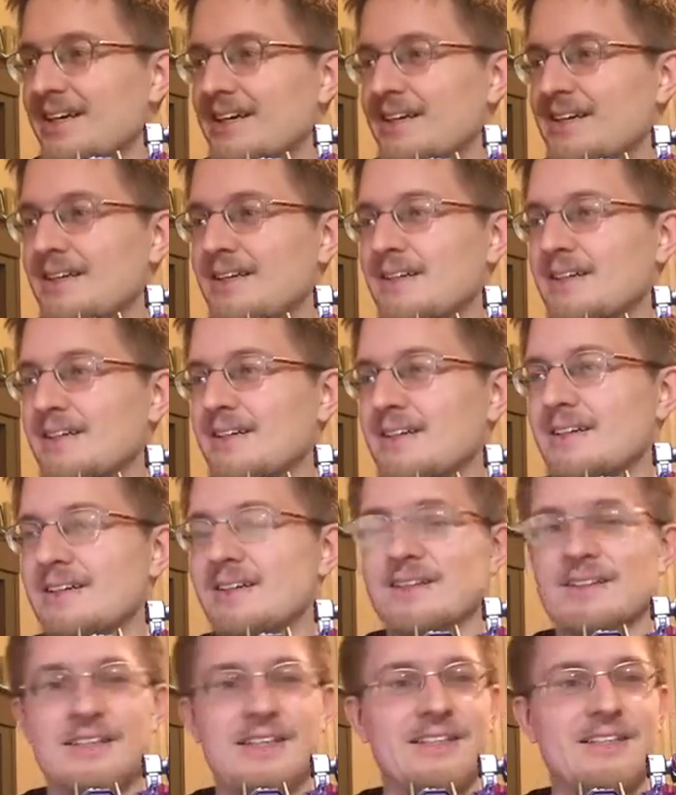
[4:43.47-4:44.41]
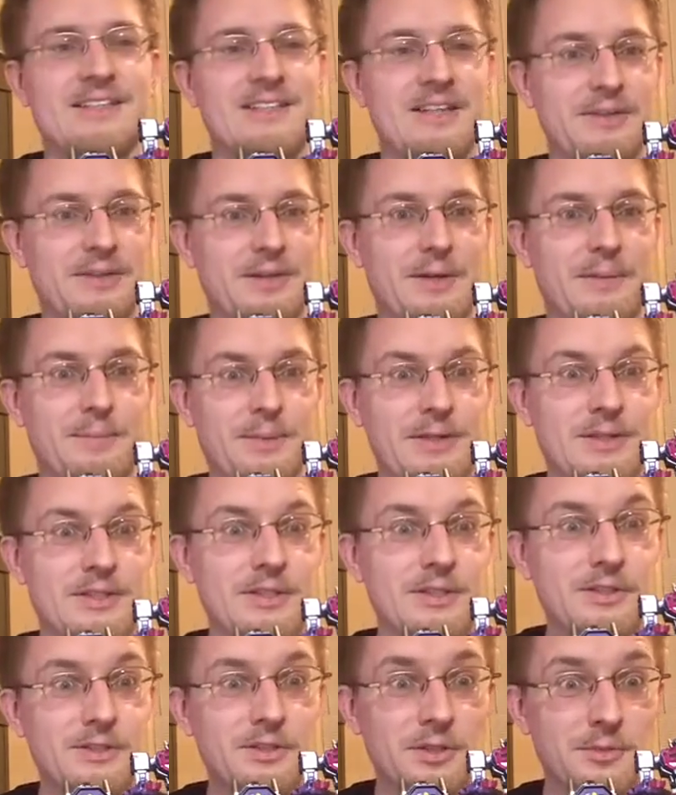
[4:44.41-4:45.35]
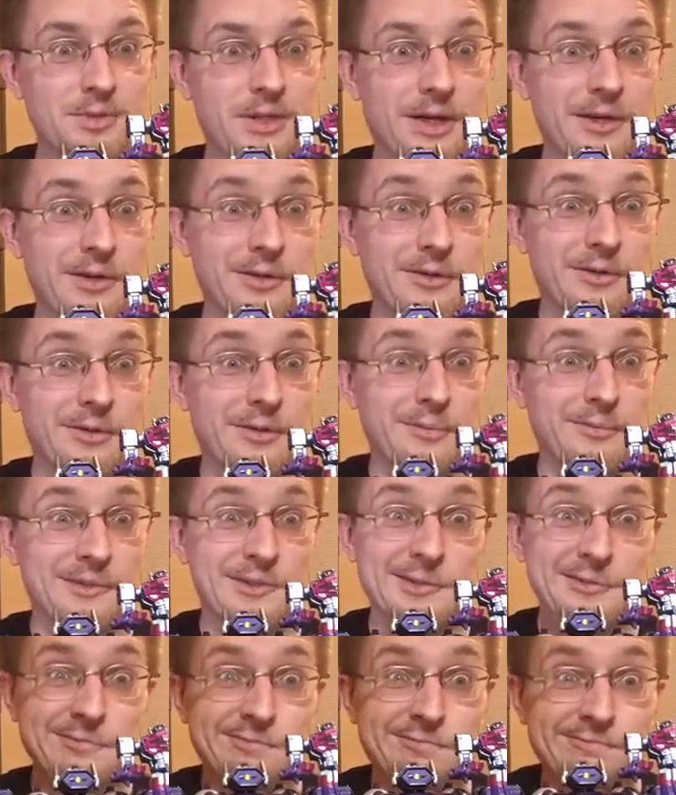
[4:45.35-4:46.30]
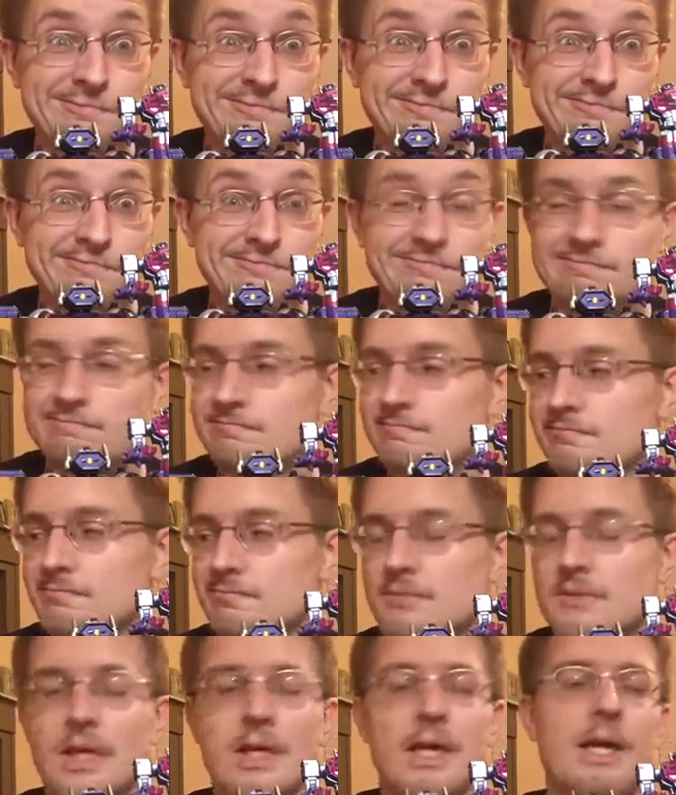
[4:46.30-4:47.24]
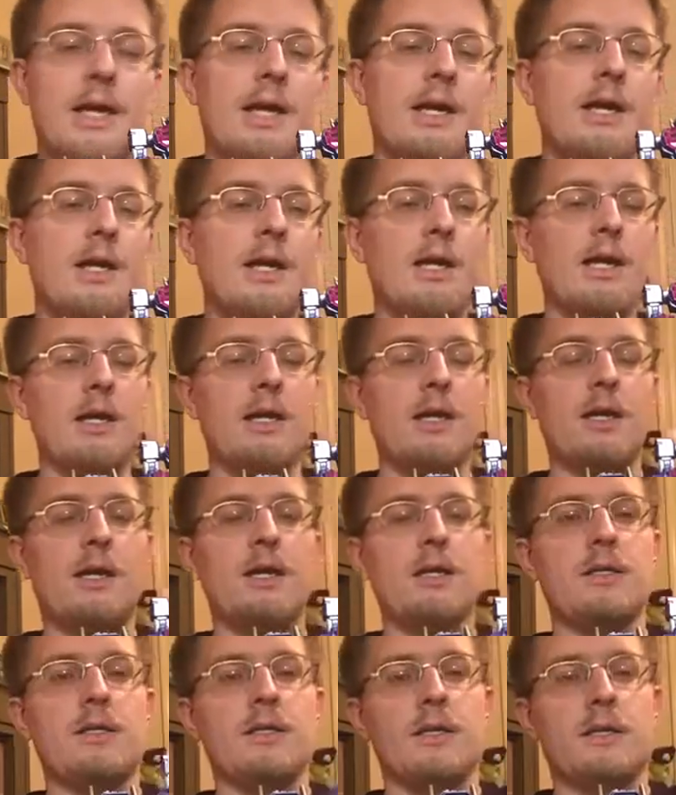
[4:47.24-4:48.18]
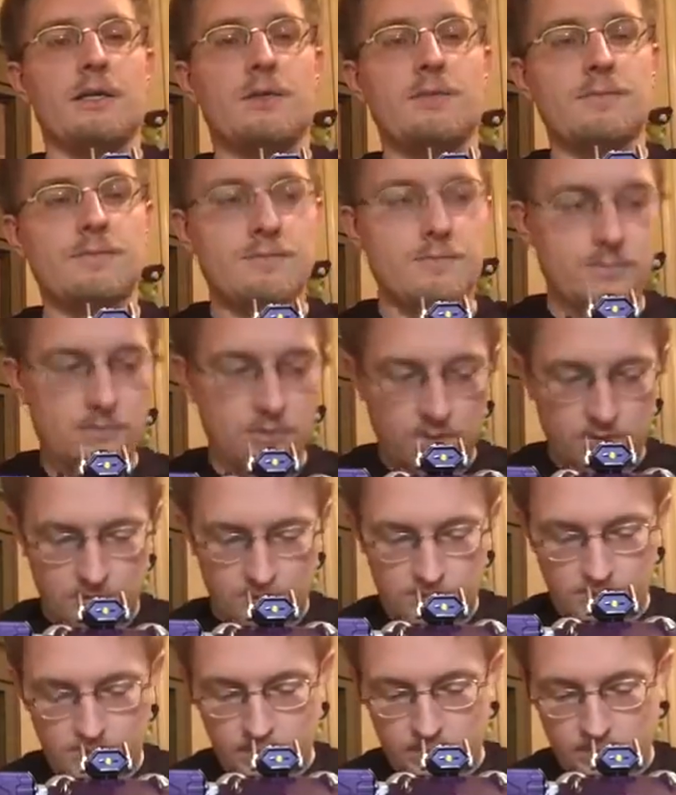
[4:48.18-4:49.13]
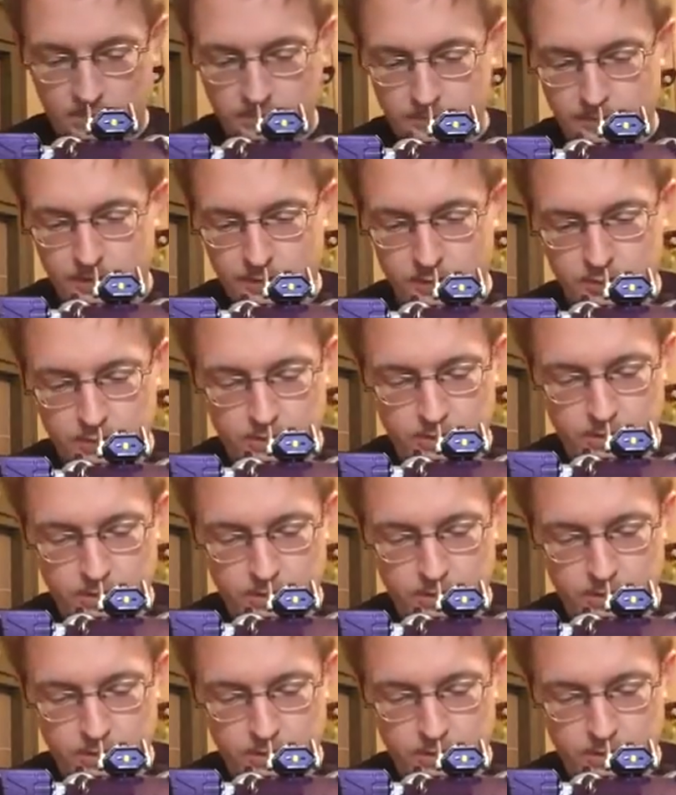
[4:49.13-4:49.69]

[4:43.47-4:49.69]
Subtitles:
Can you tell that I'm playing to YouTube's algorithms? Anyhow. Let's take Combiner War